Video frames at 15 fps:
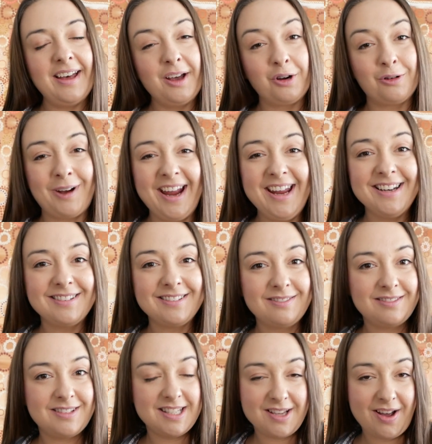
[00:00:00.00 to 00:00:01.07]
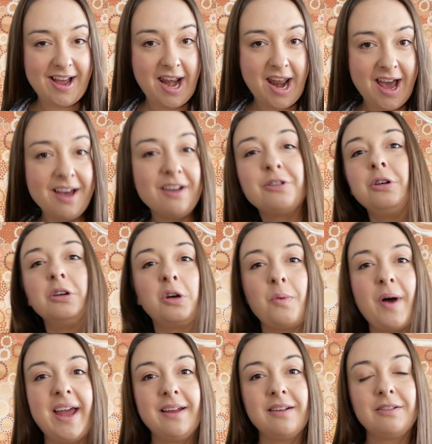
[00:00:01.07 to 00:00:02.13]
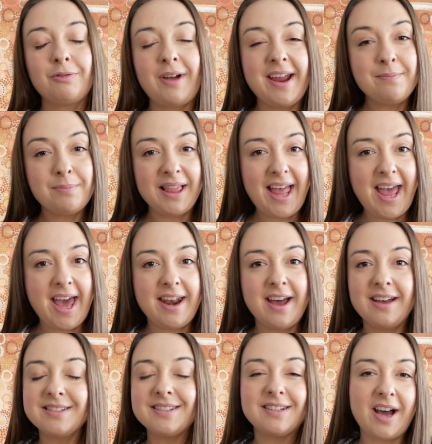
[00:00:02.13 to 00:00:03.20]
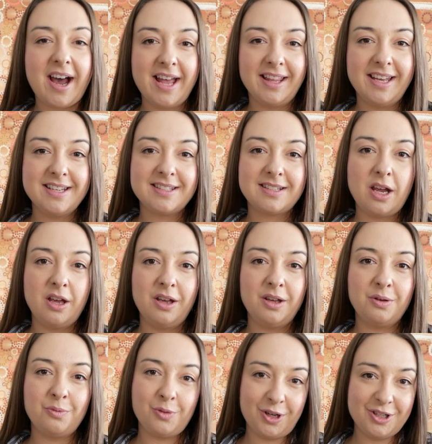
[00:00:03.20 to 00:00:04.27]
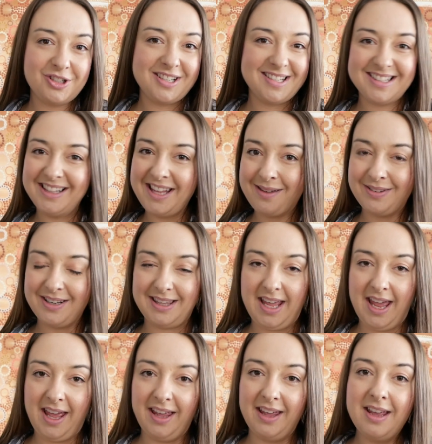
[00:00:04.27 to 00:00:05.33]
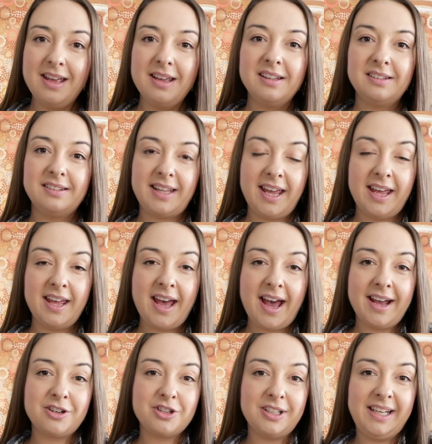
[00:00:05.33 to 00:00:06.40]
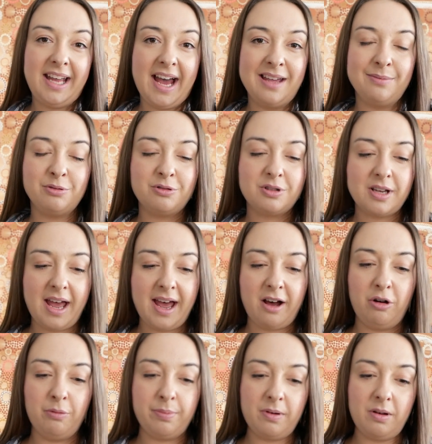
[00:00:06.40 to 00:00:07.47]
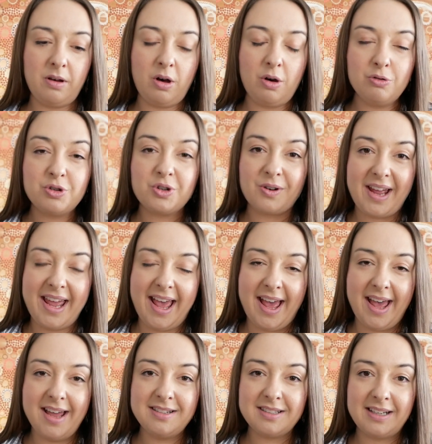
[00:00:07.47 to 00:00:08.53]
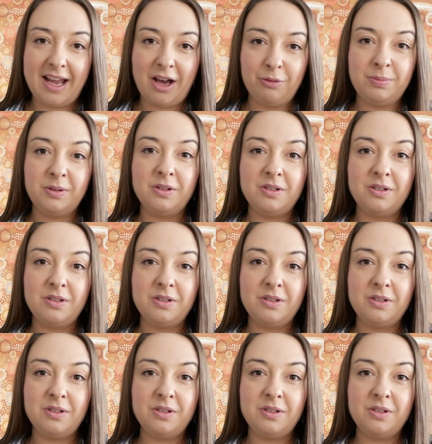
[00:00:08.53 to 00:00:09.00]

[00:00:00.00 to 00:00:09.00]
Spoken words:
a great designer or a great planner, stylist won't just leave it there. They're actually able to help hold your hand and help